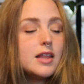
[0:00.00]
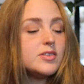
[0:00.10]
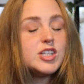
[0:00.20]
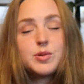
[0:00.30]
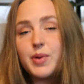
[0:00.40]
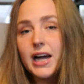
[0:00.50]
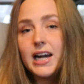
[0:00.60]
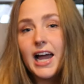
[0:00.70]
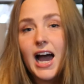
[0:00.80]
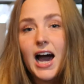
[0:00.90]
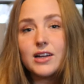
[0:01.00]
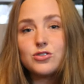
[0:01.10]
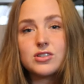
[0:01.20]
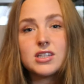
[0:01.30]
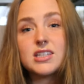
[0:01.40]
the seed packet I had
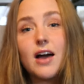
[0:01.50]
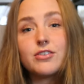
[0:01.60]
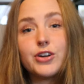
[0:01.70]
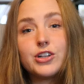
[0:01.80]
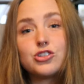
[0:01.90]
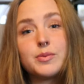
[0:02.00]
just didn't have a great